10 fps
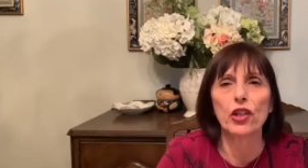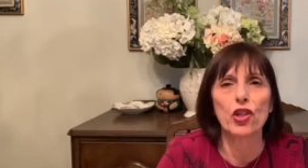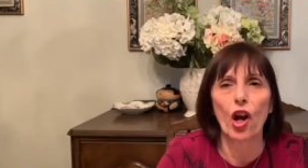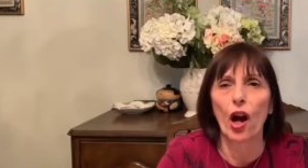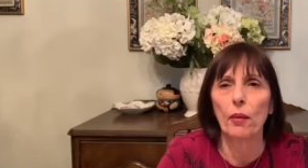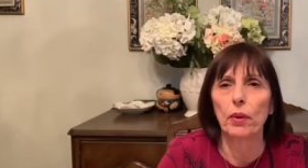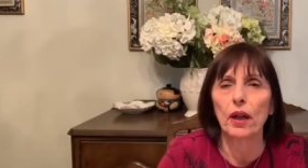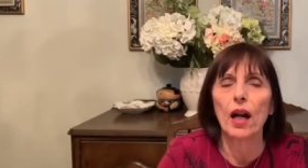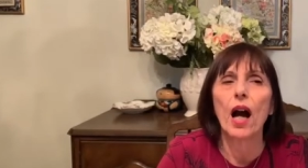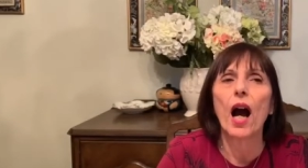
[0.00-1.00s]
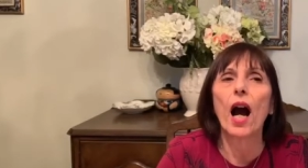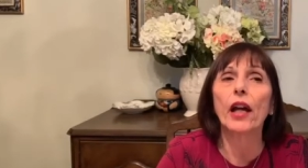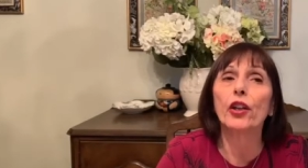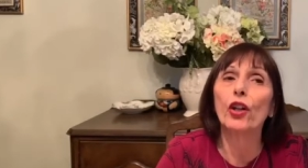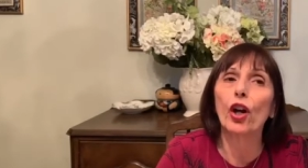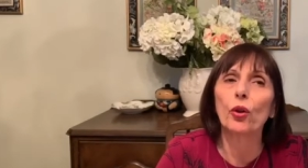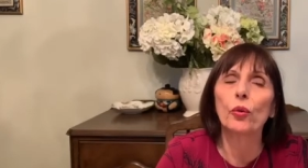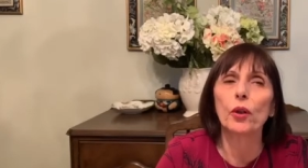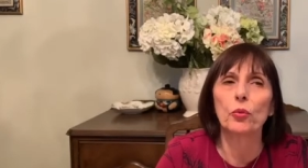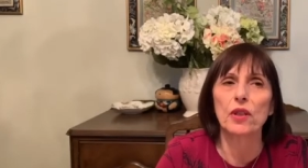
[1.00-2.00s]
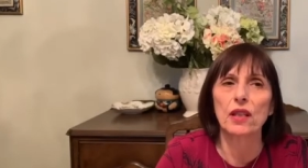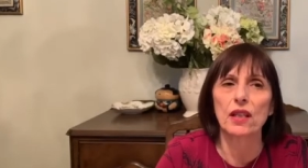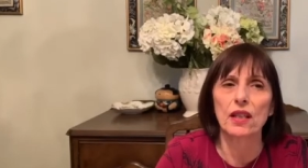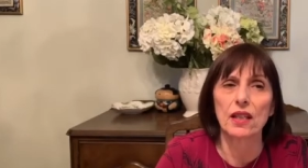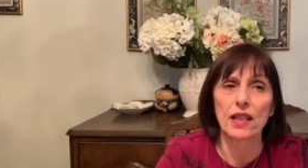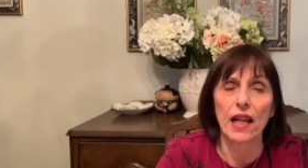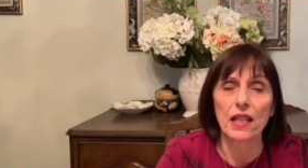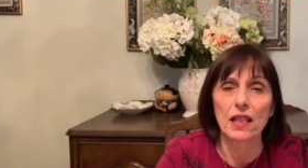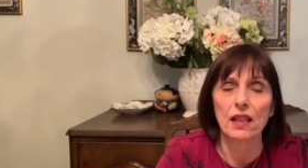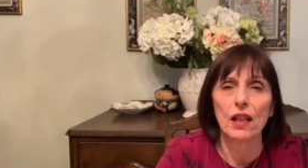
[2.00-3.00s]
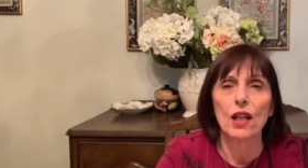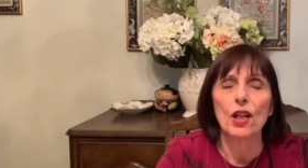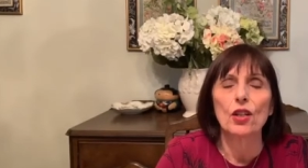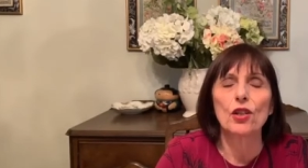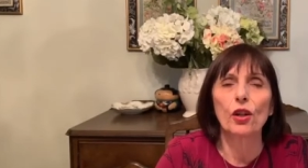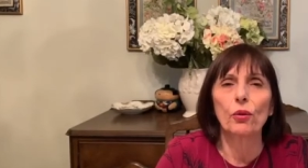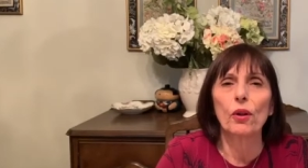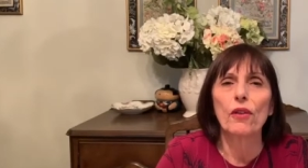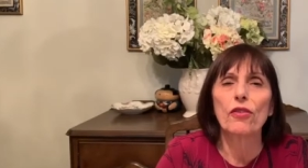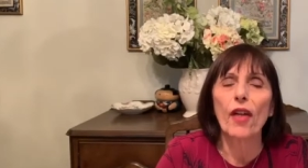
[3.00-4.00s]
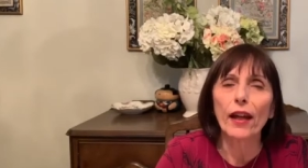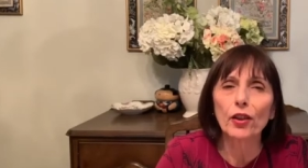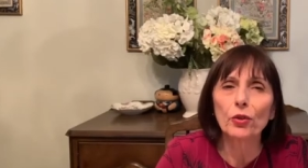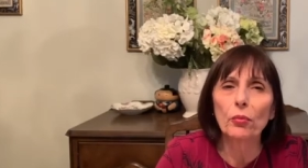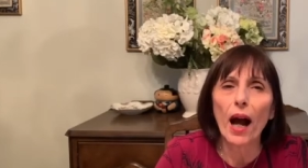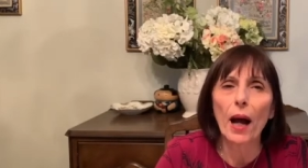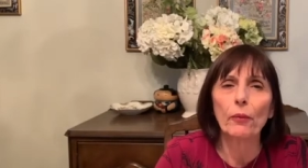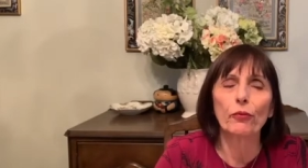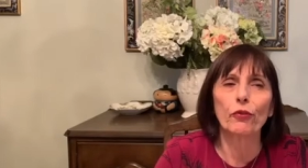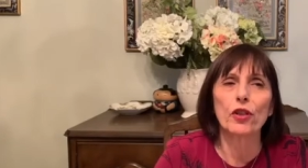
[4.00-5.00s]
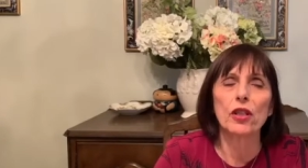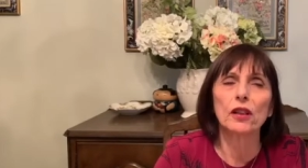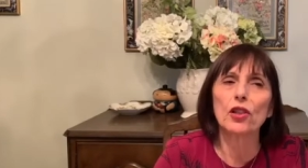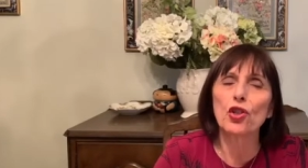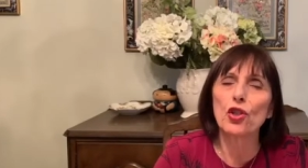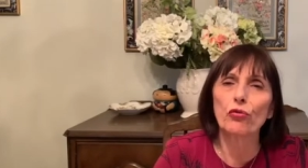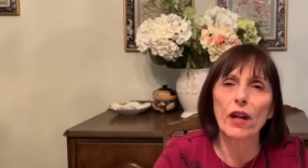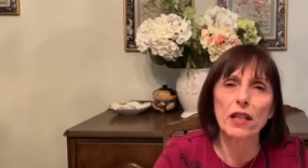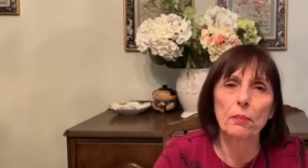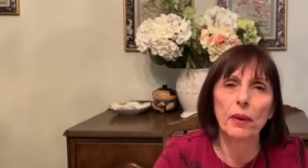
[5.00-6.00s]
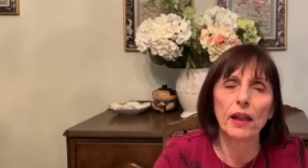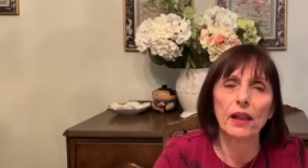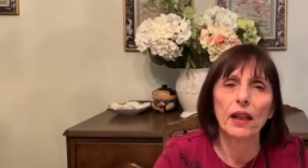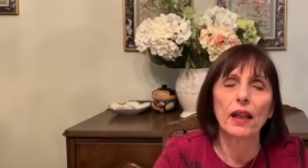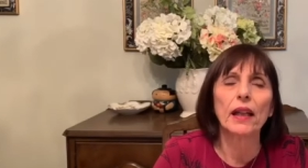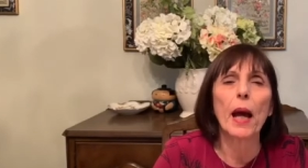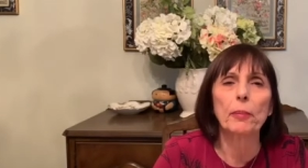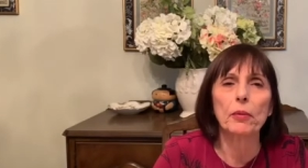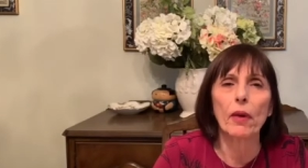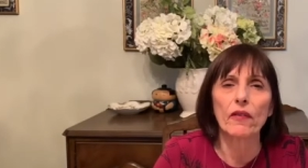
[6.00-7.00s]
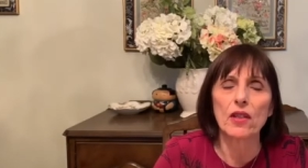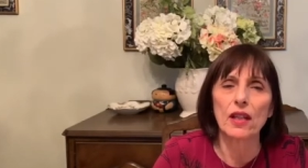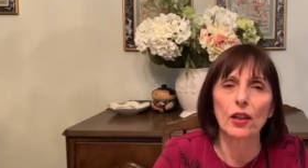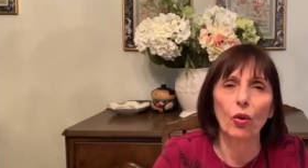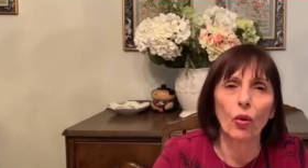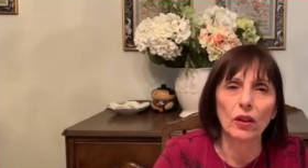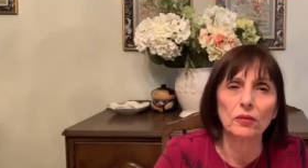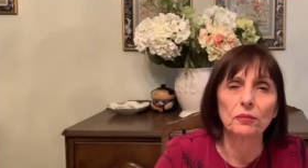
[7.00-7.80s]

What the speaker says: job. I know it was a success. So thank you, Mom, for a delicious recipe, and happy Mother's Day to all.